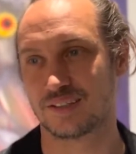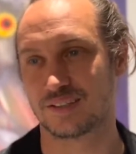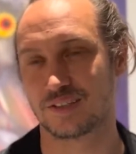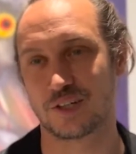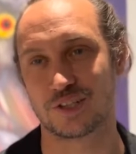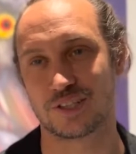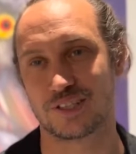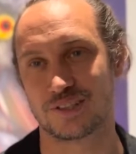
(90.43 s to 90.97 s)

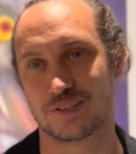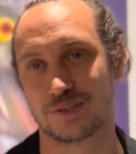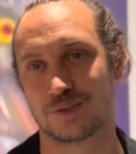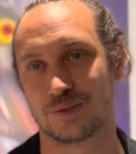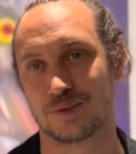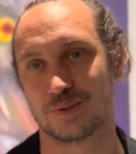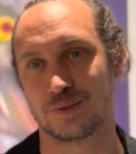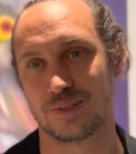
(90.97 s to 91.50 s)
got
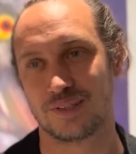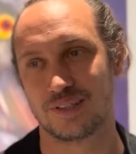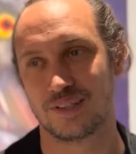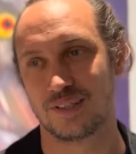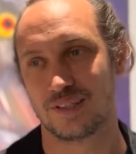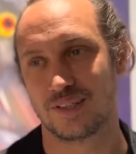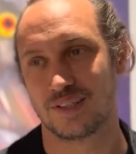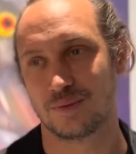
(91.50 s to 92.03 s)
into
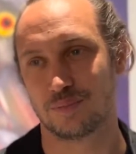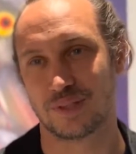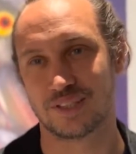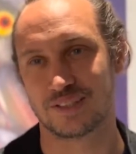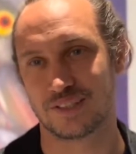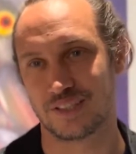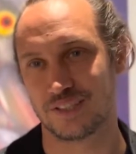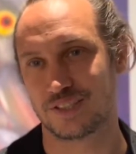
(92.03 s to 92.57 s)

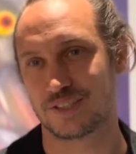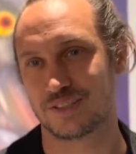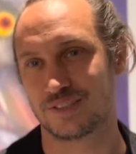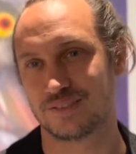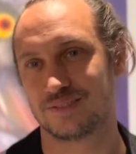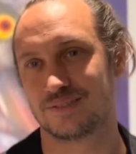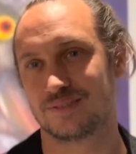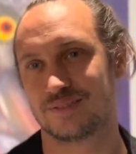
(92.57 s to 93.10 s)
meditation